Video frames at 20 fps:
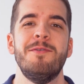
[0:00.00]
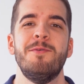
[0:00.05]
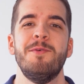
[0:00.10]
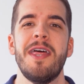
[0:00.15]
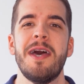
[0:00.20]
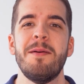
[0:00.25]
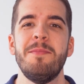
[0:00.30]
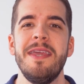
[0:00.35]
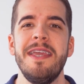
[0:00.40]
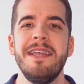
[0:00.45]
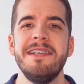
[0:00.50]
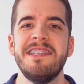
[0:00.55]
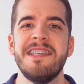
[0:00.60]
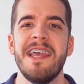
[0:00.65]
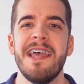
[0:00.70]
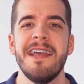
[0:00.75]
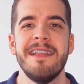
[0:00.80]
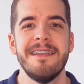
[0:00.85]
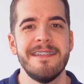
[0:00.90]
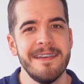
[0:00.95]
with that being
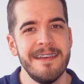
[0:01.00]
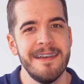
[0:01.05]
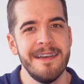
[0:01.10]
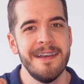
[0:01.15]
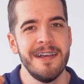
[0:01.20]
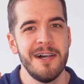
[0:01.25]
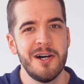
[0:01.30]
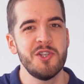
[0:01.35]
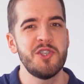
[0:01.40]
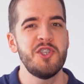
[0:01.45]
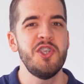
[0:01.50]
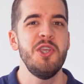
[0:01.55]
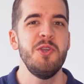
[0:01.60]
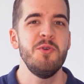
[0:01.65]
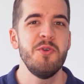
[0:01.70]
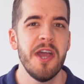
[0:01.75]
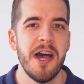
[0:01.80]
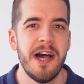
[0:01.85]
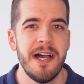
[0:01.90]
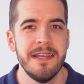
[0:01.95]
said, see
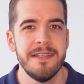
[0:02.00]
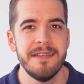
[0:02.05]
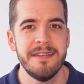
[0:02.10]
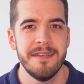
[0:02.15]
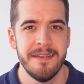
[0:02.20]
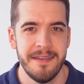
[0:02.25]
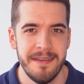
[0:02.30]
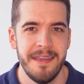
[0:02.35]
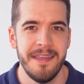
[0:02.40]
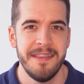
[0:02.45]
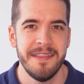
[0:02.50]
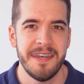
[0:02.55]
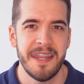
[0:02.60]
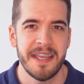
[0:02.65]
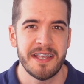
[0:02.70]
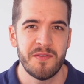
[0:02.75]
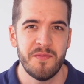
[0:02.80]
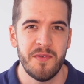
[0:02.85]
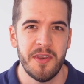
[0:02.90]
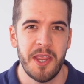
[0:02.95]
you guys in the
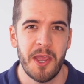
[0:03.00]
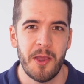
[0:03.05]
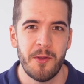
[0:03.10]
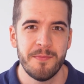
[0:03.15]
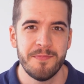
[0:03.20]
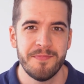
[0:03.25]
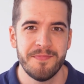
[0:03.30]
next video.